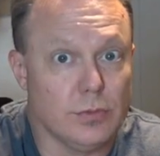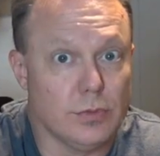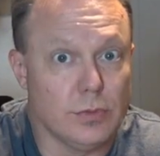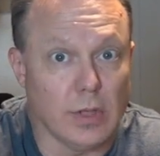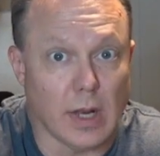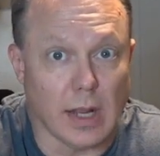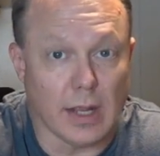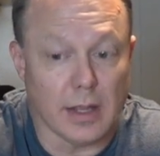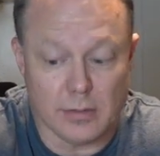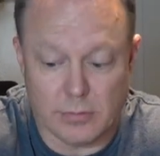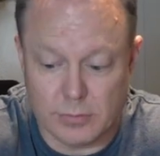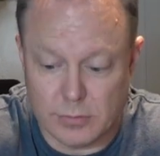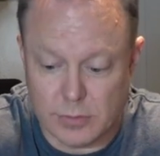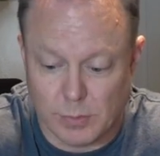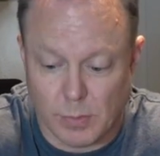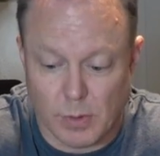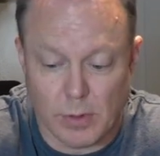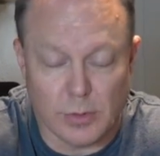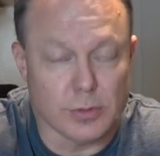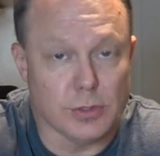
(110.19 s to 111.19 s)
like
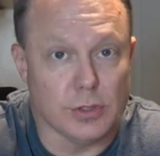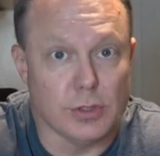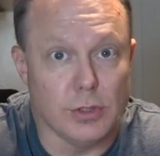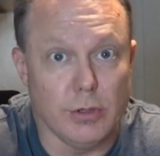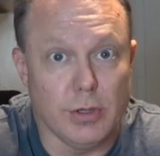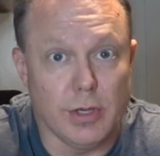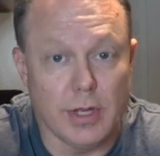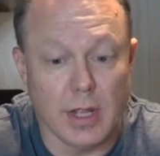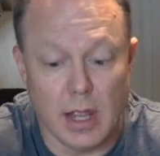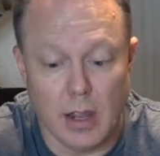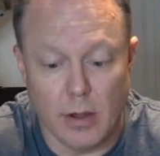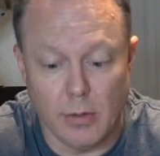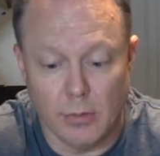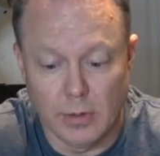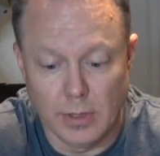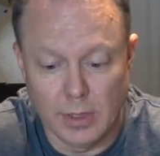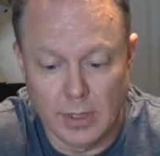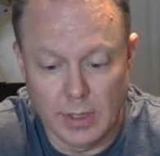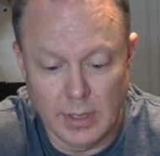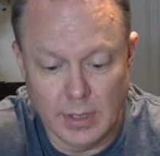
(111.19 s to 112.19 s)
small studio
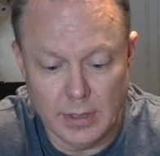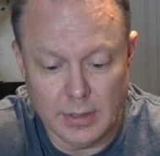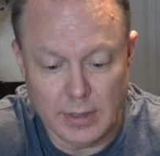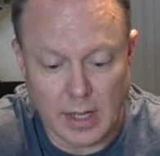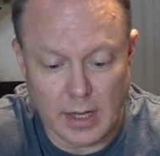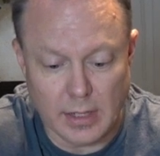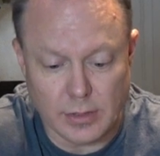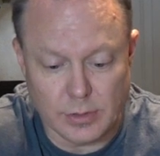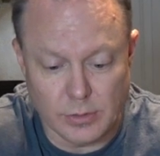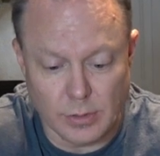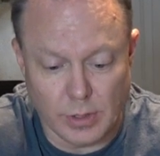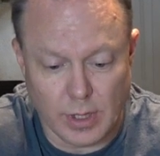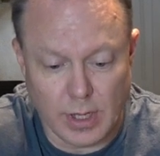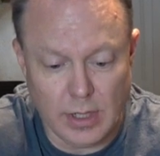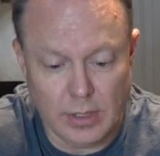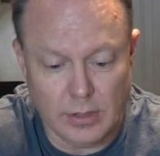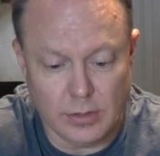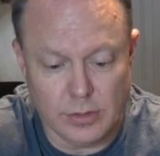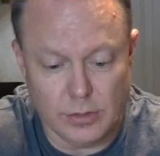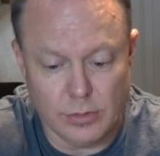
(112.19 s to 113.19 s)
that is
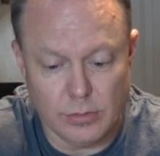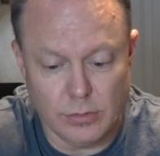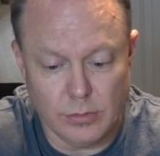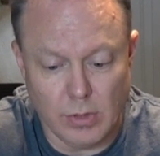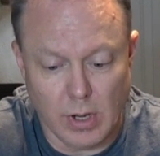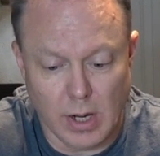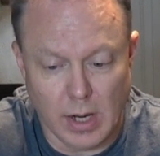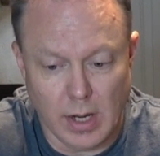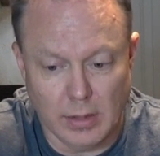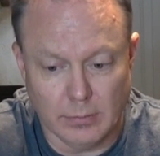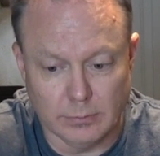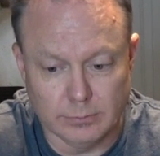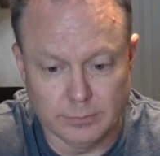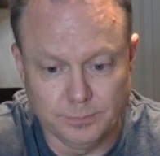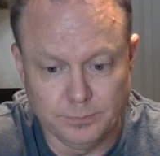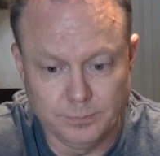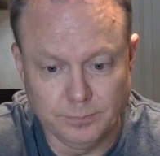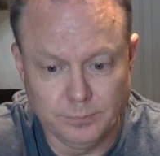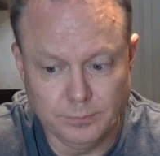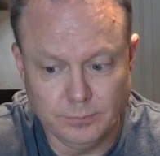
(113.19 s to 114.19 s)
looking to
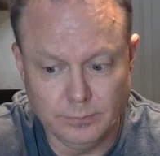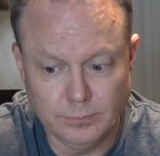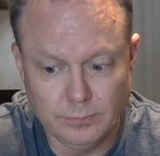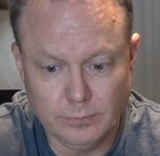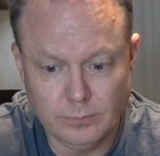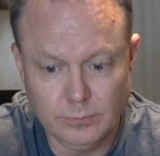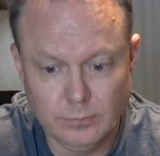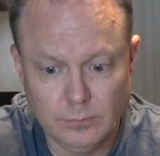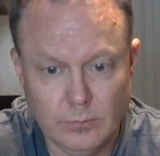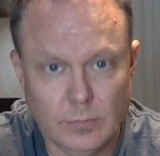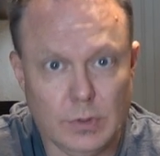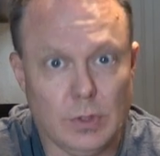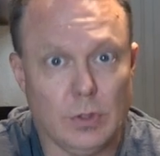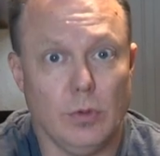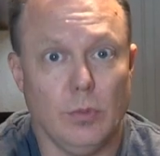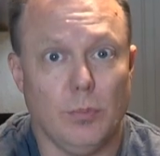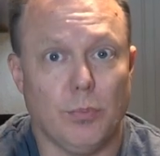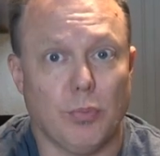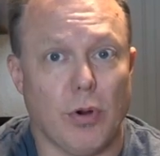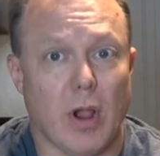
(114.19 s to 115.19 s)

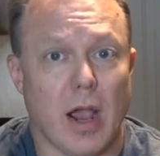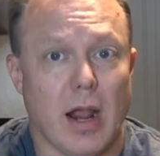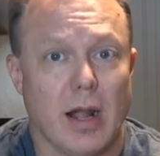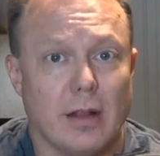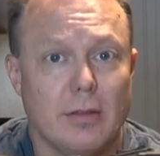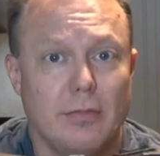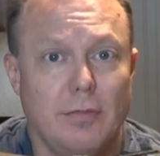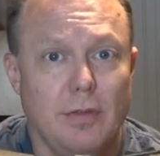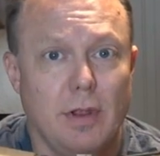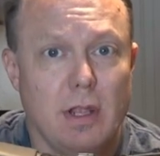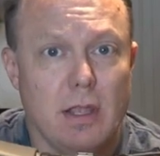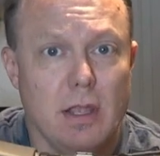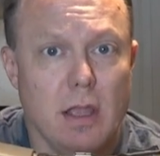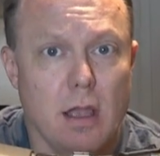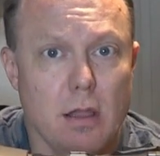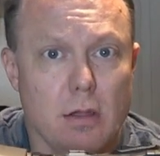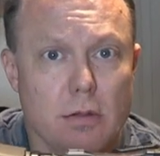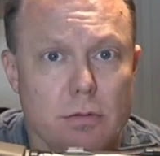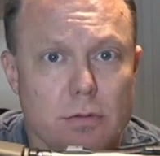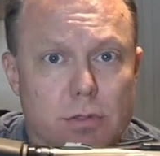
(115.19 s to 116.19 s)
do product
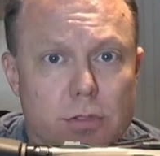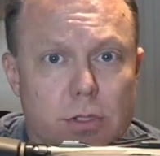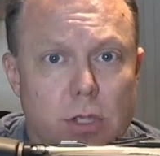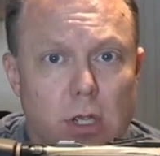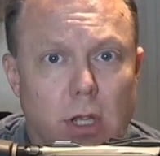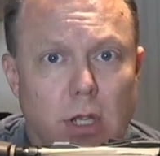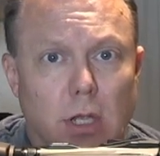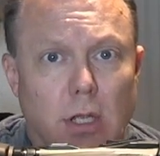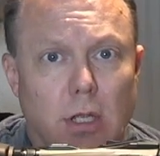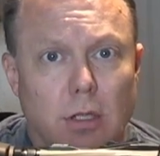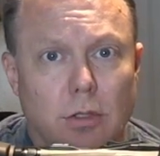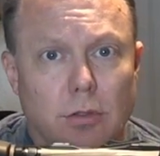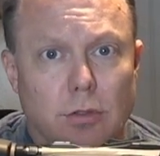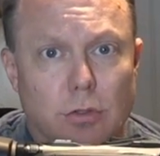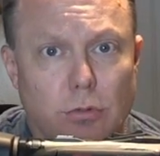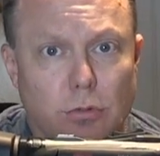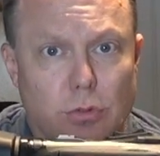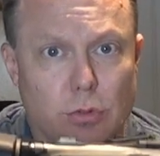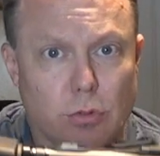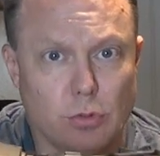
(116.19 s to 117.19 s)
videos,
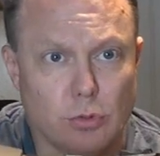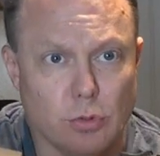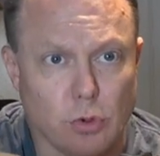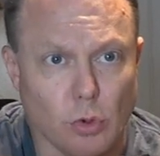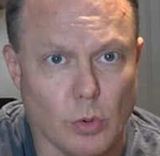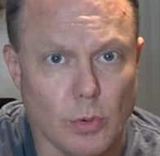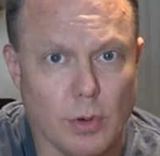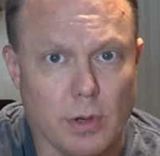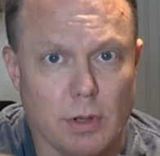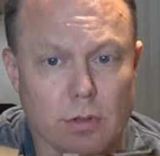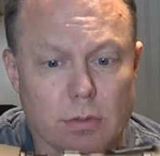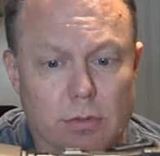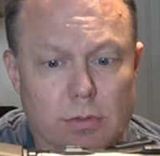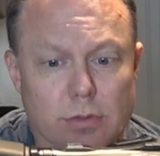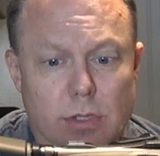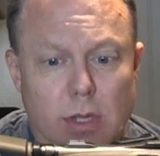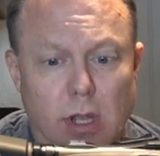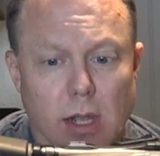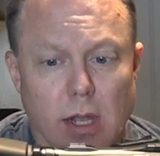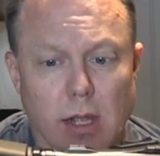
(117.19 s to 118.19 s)
do tutorials.